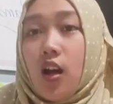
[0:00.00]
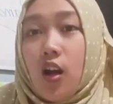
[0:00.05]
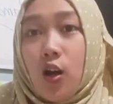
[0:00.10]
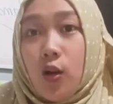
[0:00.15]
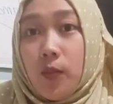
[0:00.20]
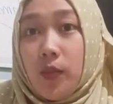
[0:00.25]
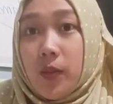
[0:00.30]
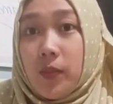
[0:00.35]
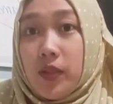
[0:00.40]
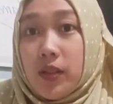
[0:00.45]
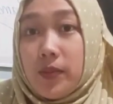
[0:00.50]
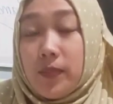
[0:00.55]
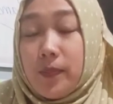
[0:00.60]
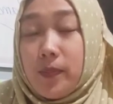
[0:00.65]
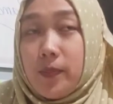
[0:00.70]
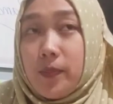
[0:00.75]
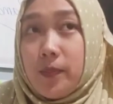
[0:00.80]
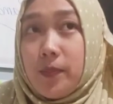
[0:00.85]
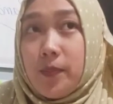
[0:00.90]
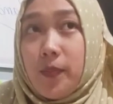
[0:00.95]
How
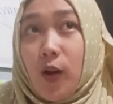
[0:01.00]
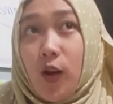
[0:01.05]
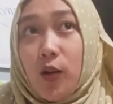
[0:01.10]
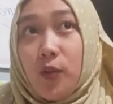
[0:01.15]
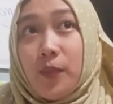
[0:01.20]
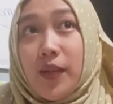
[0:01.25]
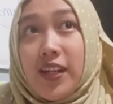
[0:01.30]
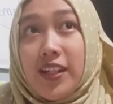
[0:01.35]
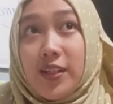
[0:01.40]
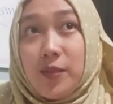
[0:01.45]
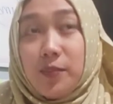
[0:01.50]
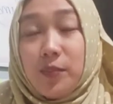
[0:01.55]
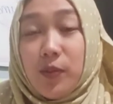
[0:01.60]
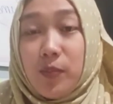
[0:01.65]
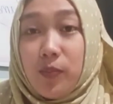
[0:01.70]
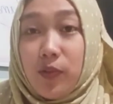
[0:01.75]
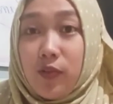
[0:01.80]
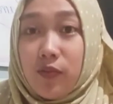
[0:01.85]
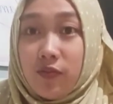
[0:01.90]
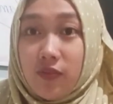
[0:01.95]
many
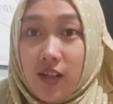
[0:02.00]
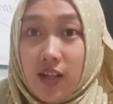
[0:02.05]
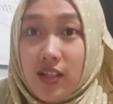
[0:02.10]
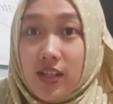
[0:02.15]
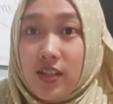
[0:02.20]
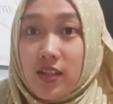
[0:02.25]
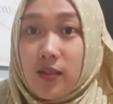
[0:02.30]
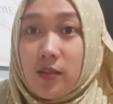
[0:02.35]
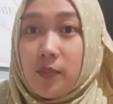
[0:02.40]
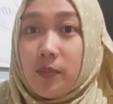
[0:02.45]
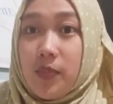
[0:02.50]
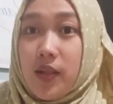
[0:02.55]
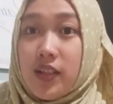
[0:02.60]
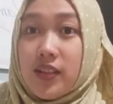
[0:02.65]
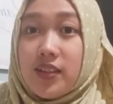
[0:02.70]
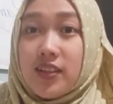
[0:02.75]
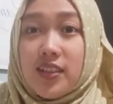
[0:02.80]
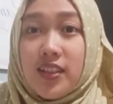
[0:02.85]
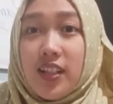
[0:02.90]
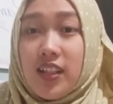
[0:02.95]
people fast
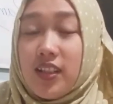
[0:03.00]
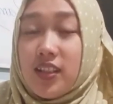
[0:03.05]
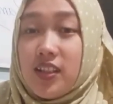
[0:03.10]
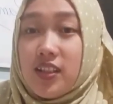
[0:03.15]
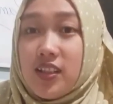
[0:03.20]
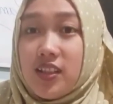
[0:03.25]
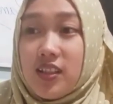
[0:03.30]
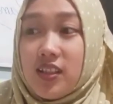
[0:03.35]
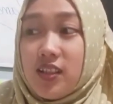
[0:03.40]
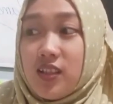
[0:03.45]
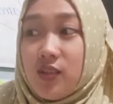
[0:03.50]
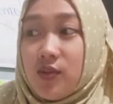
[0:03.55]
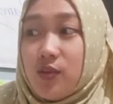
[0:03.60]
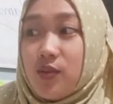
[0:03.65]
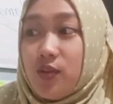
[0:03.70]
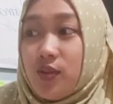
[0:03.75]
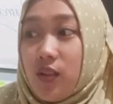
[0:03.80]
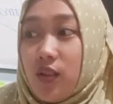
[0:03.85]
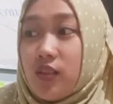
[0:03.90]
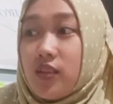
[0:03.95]
but they
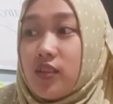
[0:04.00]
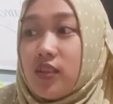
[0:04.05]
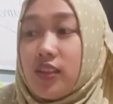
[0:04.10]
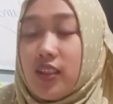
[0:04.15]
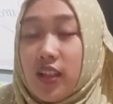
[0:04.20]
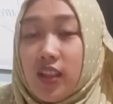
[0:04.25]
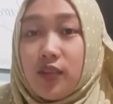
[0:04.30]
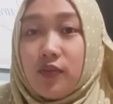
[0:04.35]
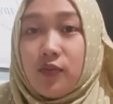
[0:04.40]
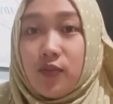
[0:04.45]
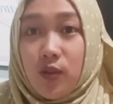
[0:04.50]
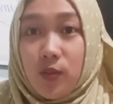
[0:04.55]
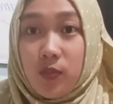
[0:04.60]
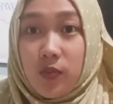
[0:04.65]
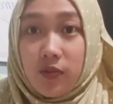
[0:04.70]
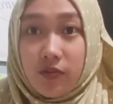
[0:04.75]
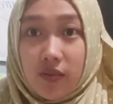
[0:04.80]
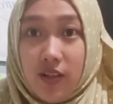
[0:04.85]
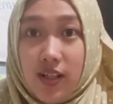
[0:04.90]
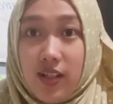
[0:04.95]
do not get from
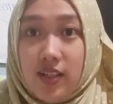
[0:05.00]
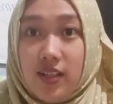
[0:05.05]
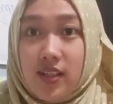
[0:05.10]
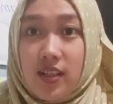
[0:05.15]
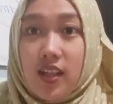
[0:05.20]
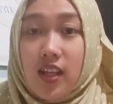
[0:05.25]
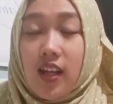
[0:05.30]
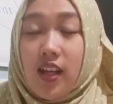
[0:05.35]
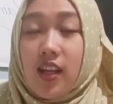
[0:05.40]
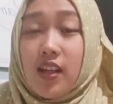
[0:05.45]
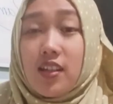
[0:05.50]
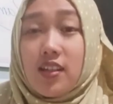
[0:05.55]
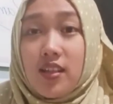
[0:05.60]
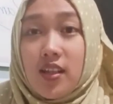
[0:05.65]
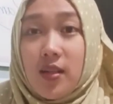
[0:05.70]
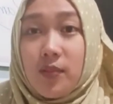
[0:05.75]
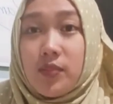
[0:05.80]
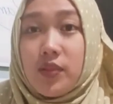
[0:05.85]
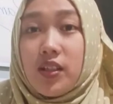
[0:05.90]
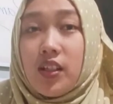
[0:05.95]
the fast
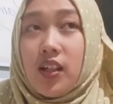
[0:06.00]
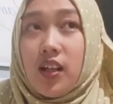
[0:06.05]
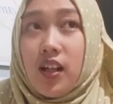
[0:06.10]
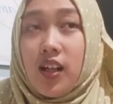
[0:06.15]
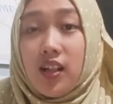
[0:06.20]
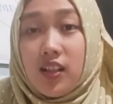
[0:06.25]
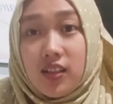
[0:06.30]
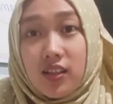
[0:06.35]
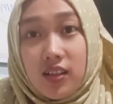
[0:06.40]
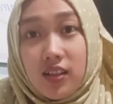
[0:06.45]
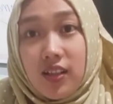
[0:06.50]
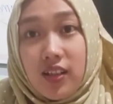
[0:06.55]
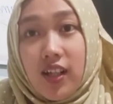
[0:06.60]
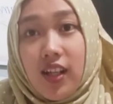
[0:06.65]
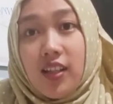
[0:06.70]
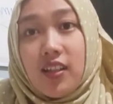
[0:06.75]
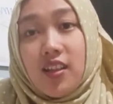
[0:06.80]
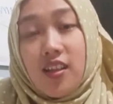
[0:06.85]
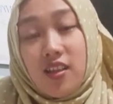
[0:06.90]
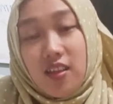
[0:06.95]
except hunger
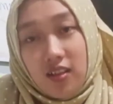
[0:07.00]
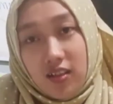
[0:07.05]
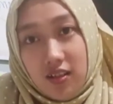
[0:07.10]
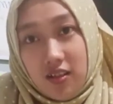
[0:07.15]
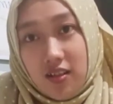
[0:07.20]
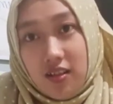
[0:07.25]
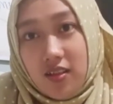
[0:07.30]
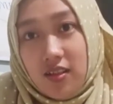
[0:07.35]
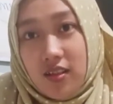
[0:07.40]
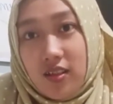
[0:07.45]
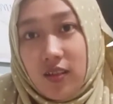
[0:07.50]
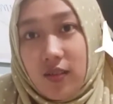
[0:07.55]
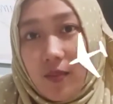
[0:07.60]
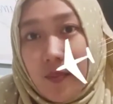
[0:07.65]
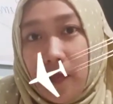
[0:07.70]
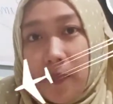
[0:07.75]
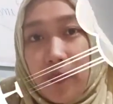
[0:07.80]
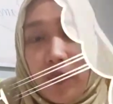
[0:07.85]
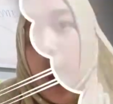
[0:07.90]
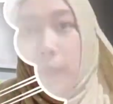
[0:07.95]
and thirst?
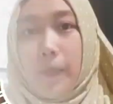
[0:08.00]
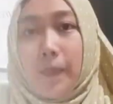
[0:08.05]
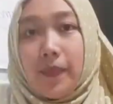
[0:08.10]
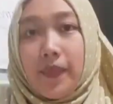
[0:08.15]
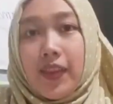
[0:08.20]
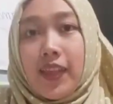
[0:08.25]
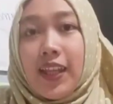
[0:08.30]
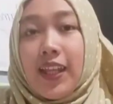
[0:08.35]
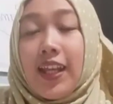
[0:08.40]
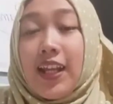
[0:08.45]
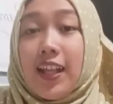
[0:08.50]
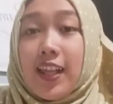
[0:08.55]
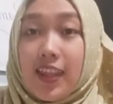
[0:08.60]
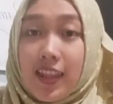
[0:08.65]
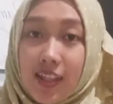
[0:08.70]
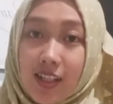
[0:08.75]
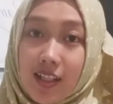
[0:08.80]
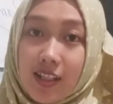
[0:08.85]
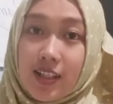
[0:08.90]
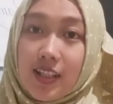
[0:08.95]

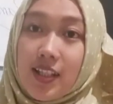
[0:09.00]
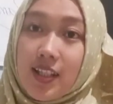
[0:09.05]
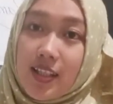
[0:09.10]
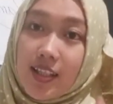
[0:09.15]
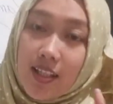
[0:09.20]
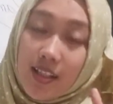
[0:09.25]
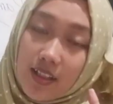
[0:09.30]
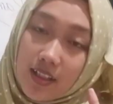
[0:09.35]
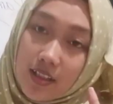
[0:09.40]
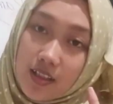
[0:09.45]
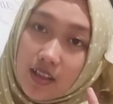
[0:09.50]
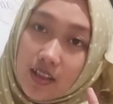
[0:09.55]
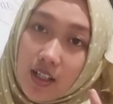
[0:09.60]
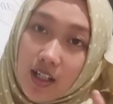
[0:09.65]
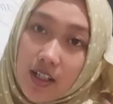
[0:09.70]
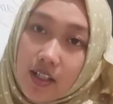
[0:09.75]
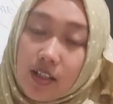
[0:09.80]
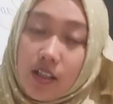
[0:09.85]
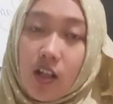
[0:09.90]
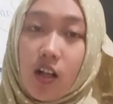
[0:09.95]
Then the second
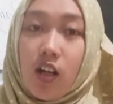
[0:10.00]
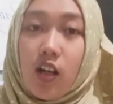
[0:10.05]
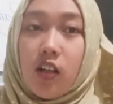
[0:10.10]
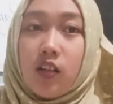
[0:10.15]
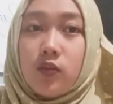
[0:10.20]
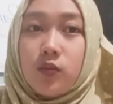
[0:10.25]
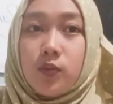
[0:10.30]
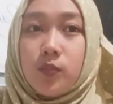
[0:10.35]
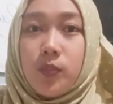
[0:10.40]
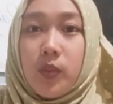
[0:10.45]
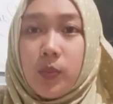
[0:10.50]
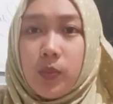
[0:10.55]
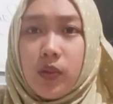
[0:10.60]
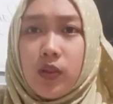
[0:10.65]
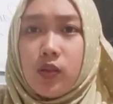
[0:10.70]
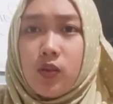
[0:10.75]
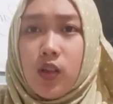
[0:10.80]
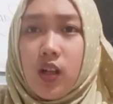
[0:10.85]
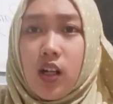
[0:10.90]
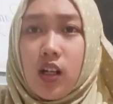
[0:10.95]
kind of
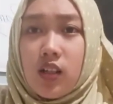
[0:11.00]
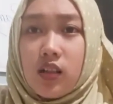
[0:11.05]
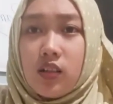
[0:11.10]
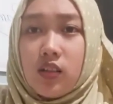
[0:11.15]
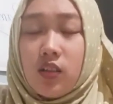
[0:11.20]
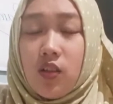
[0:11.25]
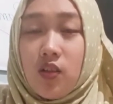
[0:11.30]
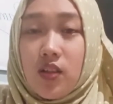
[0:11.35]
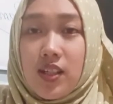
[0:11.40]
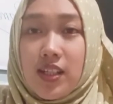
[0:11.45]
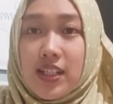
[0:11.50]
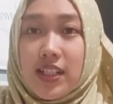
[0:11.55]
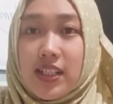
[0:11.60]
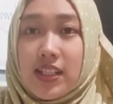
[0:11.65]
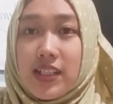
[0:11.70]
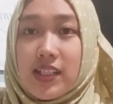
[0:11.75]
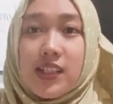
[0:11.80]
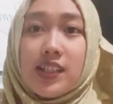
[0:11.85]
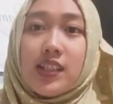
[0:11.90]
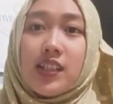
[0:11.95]
people who are
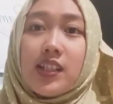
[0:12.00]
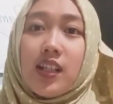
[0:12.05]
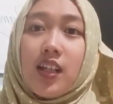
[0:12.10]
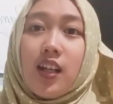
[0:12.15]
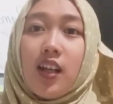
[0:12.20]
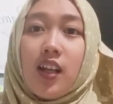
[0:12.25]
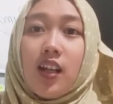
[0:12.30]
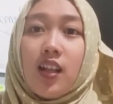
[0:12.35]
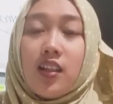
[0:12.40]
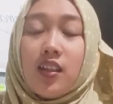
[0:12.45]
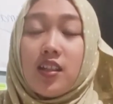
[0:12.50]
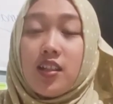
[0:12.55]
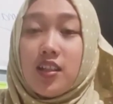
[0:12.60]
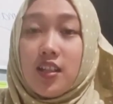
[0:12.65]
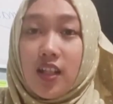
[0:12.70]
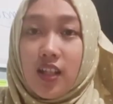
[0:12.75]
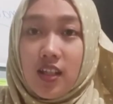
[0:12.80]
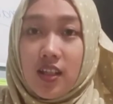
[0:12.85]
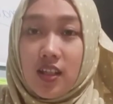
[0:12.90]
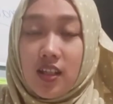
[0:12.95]
losing the
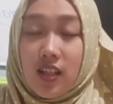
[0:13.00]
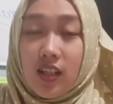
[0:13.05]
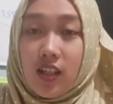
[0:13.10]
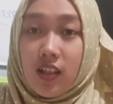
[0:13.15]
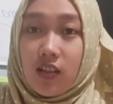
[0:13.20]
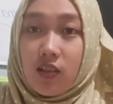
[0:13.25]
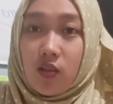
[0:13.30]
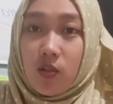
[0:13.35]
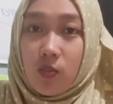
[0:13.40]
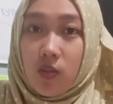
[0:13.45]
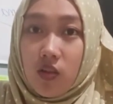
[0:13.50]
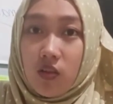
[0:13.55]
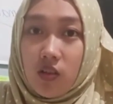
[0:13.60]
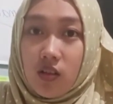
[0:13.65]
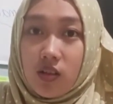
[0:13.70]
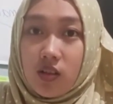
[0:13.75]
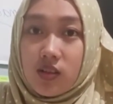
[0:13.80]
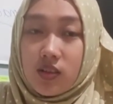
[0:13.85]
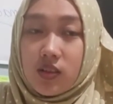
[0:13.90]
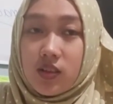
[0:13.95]
chance in
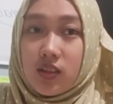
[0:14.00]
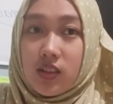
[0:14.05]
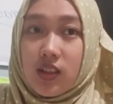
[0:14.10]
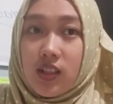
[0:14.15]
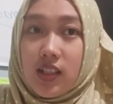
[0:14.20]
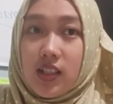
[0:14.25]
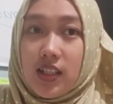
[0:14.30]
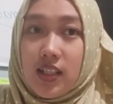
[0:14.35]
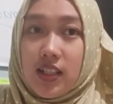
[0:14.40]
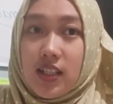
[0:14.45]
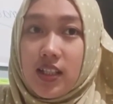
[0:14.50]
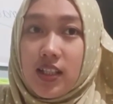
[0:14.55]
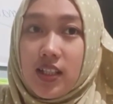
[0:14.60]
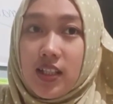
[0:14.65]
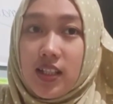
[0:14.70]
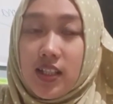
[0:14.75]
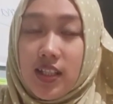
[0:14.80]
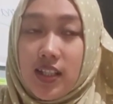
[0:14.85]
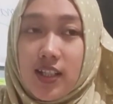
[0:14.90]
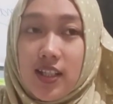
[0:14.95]
Ramadan
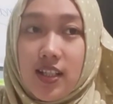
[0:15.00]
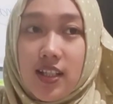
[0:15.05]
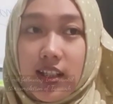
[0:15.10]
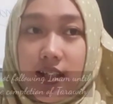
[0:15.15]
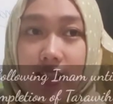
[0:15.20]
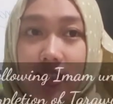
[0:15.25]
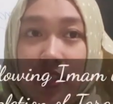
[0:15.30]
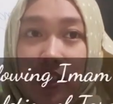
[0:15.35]
is